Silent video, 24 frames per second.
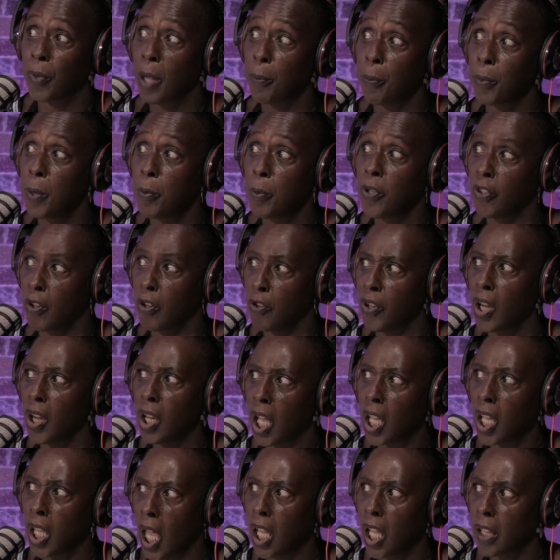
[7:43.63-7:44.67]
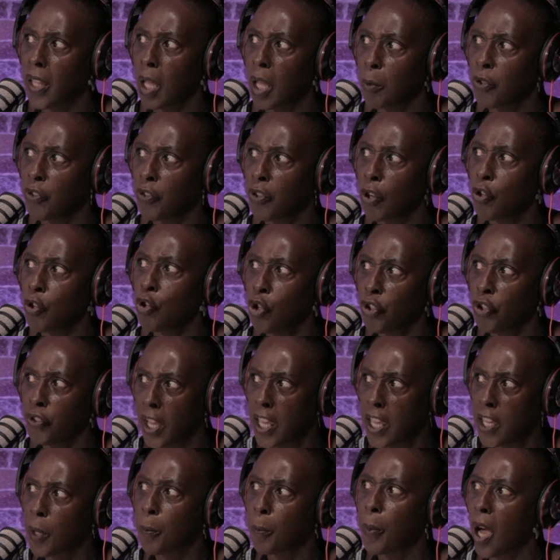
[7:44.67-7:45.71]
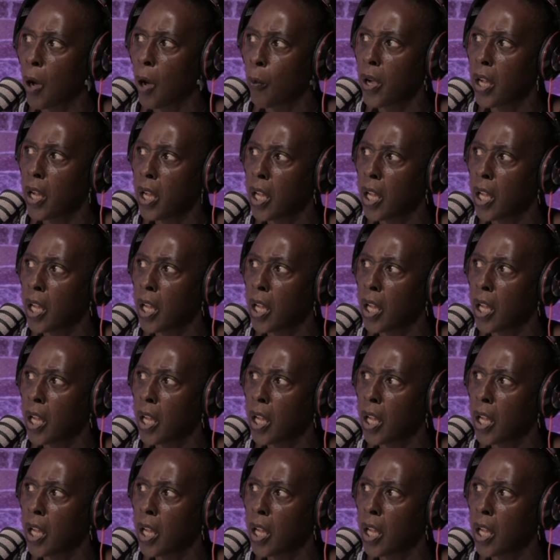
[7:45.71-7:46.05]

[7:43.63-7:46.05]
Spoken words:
she goes, yeah, I get that, Michelle. You take your power.